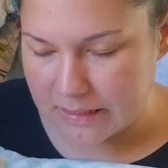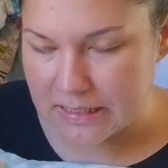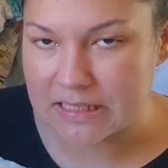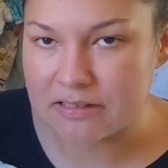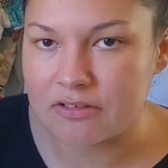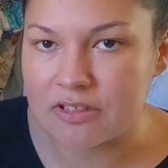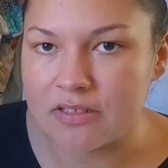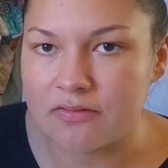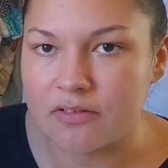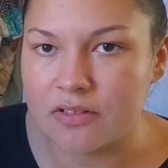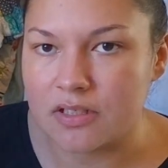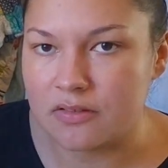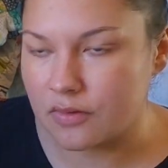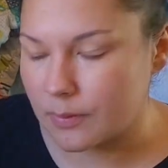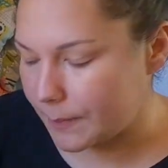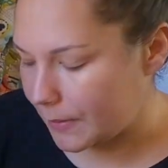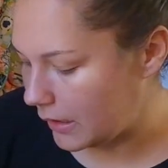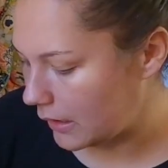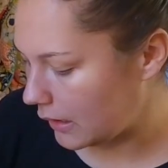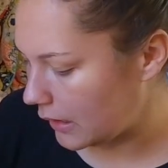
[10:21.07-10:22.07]
get rid of
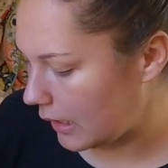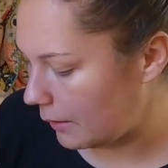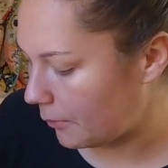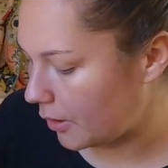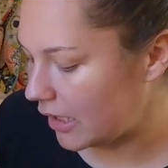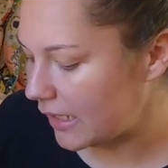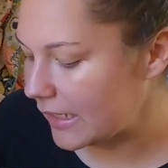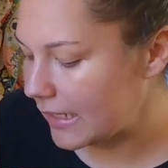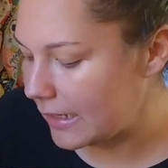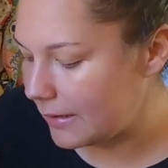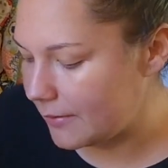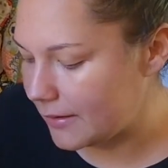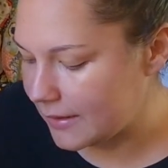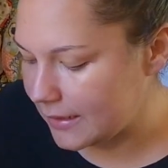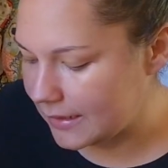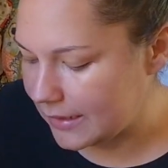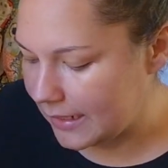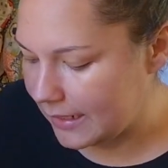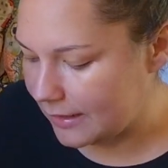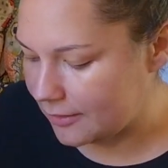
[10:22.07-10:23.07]
another bag. I'm going to keep
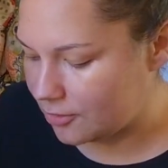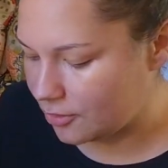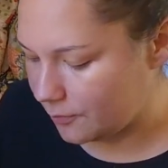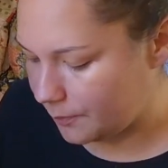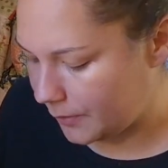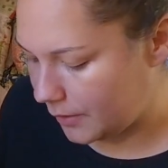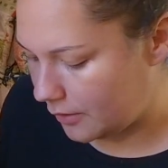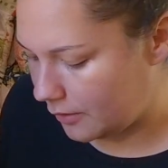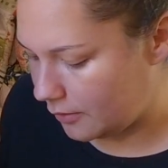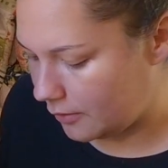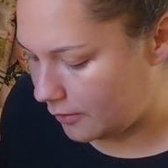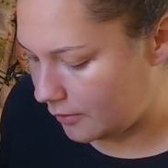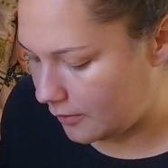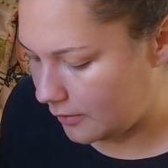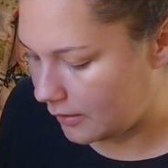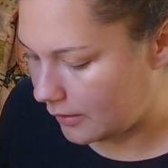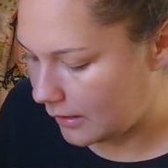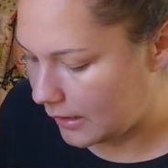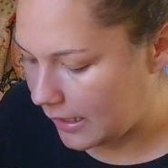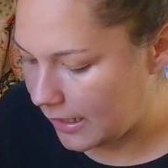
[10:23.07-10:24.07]
this in here just
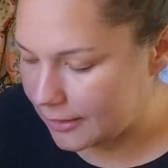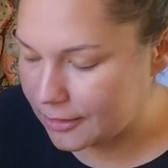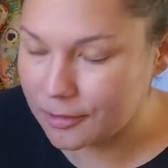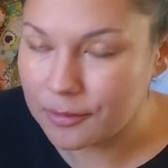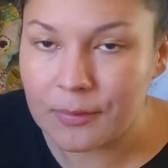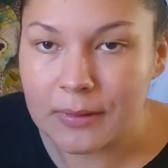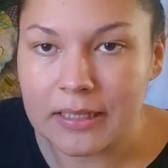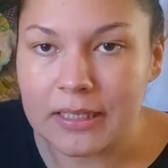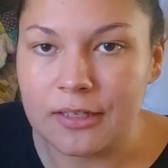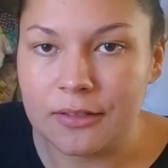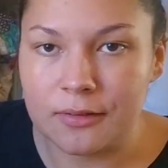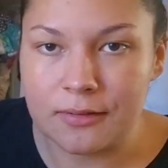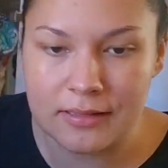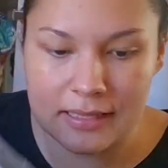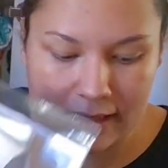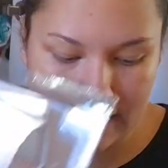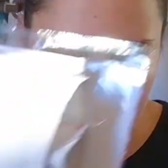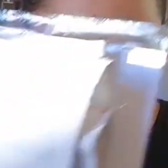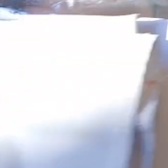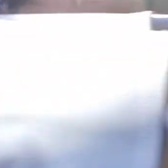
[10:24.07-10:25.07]
because I don't want to lose
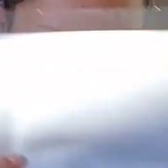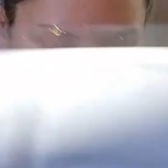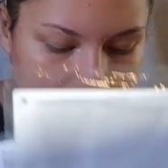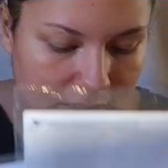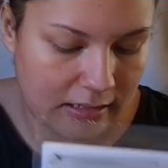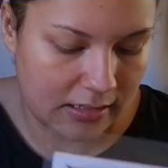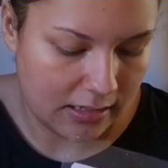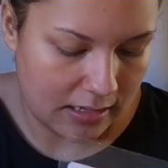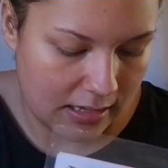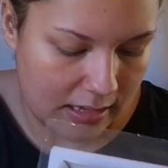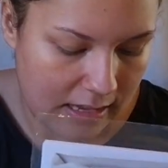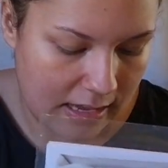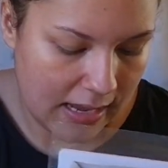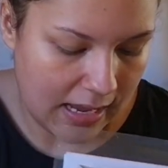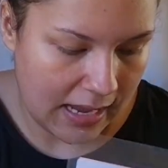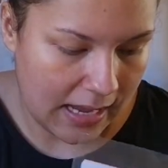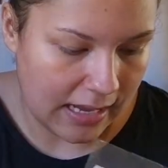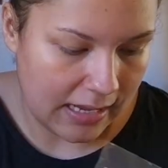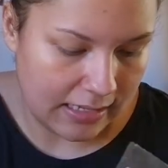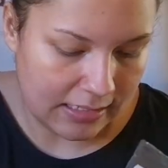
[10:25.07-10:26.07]
anything
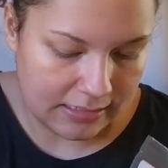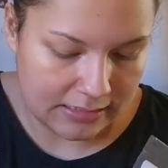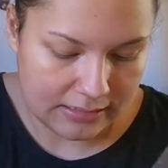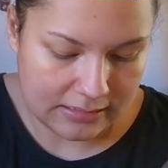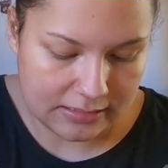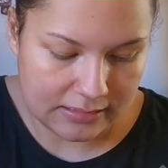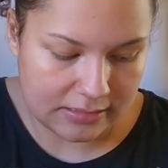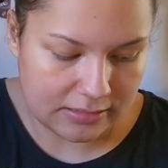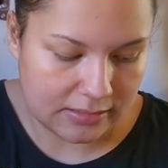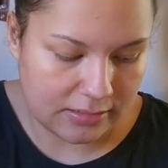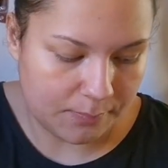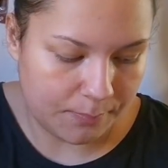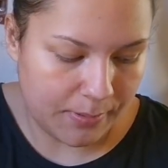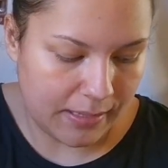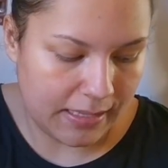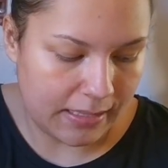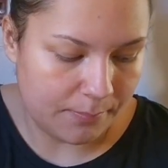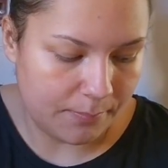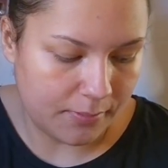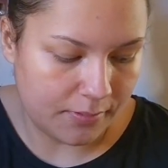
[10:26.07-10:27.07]
and the
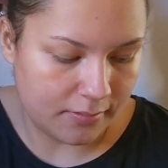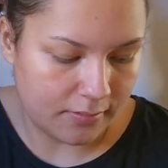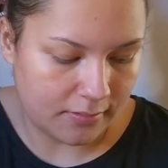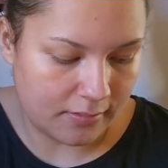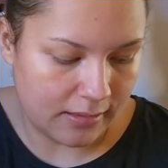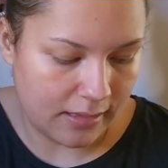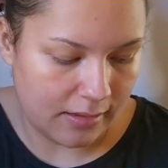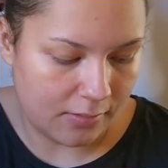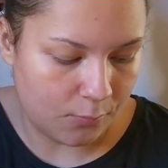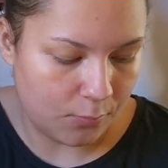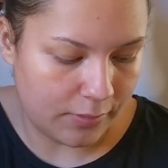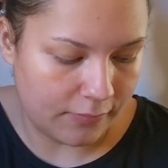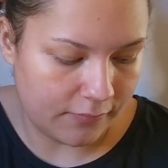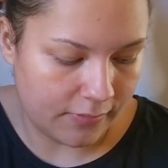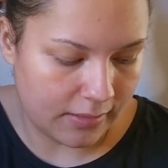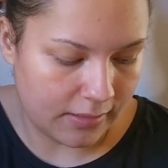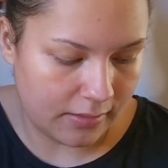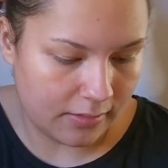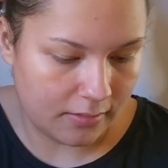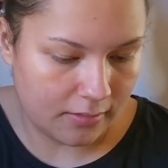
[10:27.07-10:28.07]
papers that are with
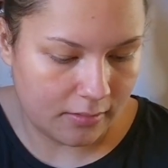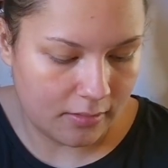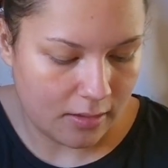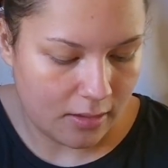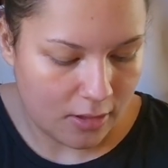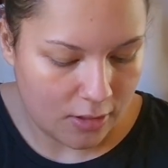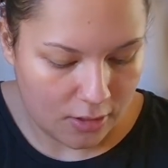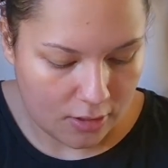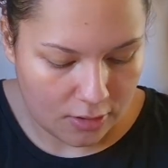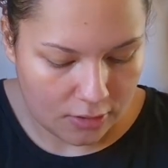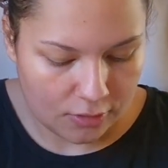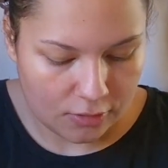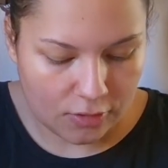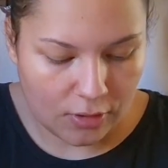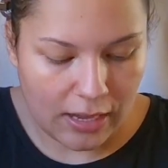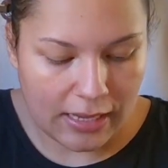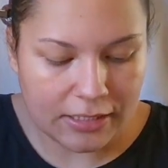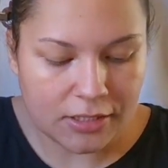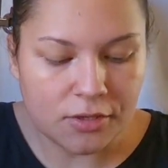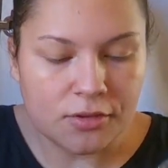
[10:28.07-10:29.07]
it.
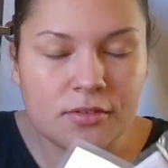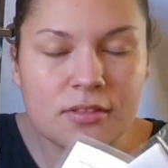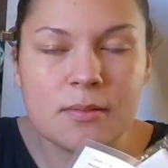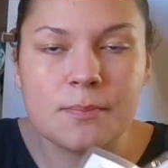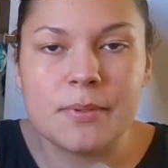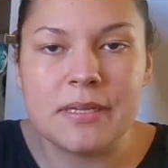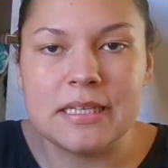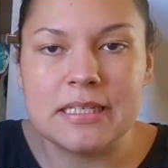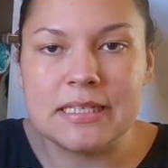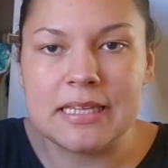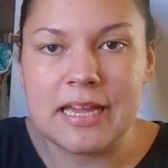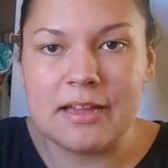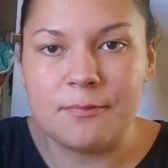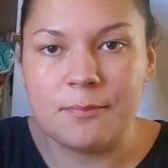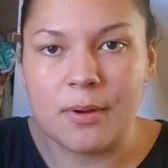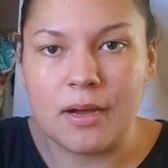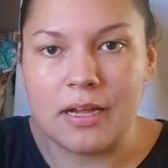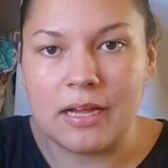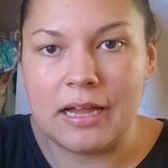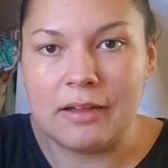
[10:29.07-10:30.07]
So I use the
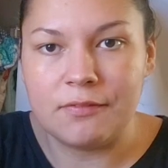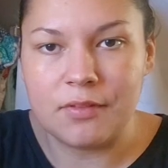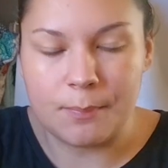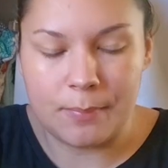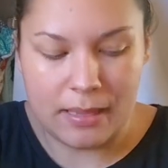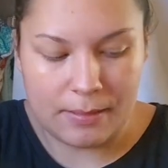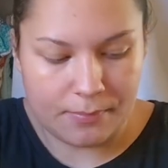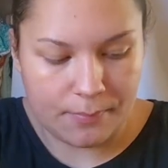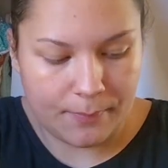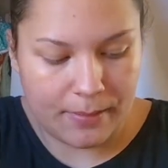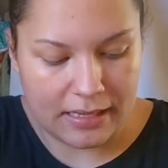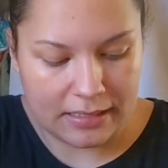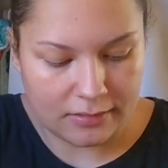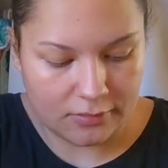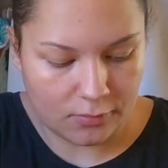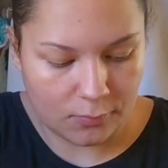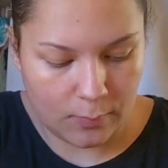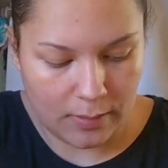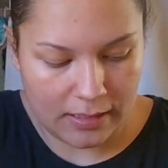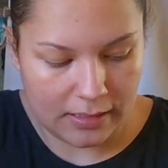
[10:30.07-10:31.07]
PDF, but I have the paper pattern
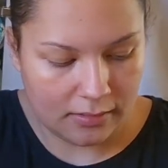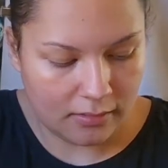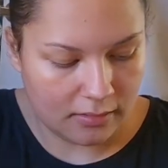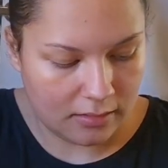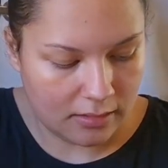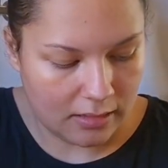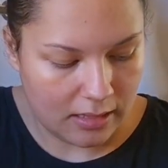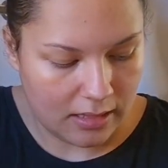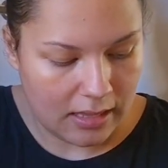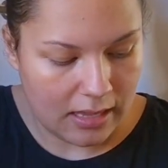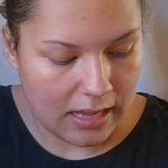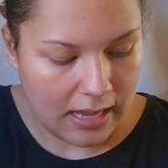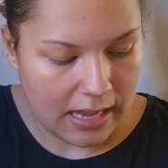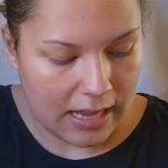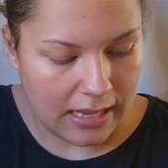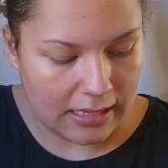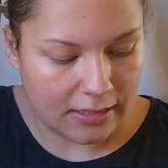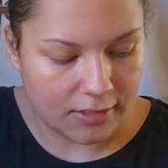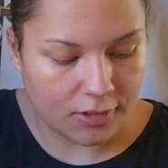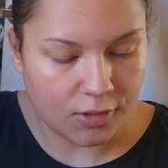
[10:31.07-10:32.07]
as well,
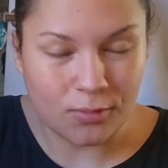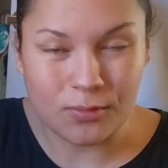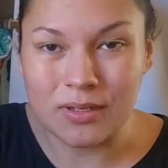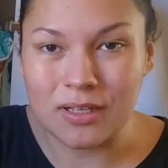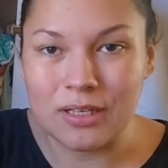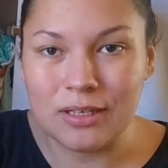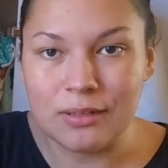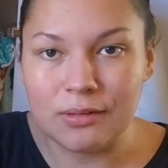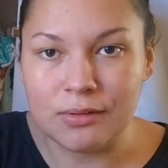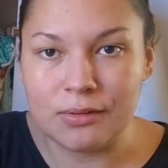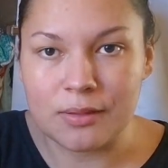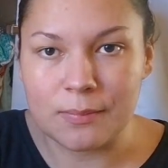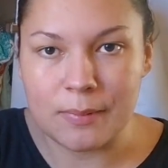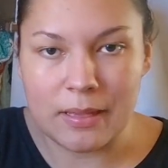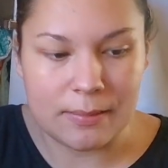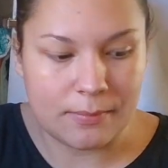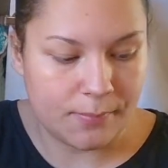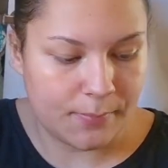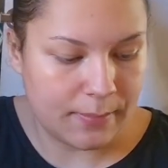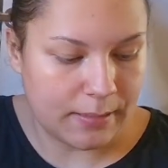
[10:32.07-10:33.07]
and I don't want to lose the
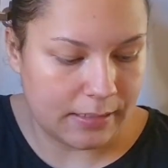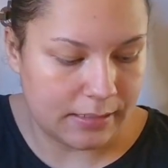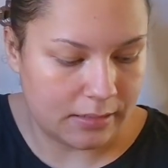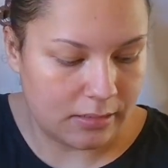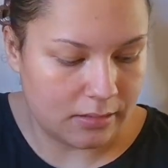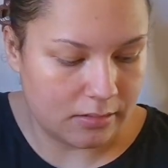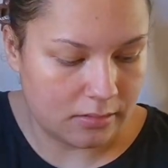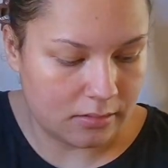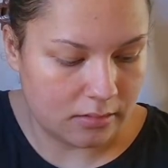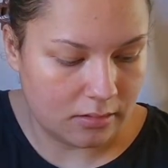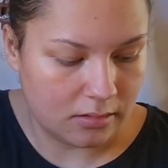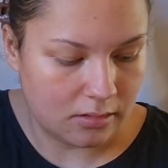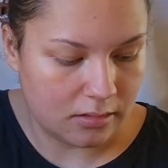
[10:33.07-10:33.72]
paper pattern,